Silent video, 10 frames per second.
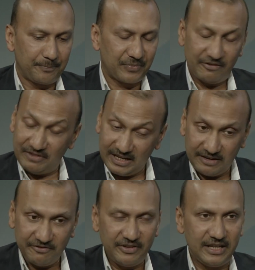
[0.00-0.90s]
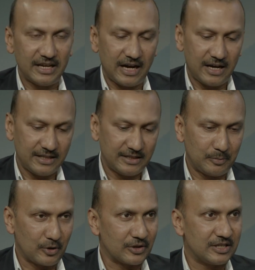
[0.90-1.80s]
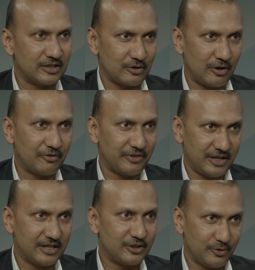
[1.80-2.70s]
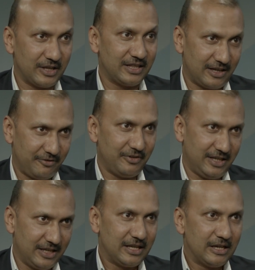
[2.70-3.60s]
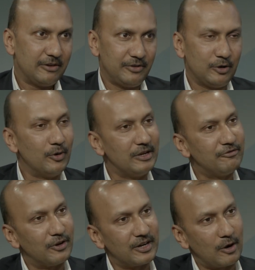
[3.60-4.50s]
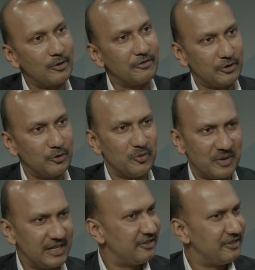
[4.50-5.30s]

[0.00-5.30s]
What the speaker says: we are in the process of ensuring that we go in for a round of recruitment.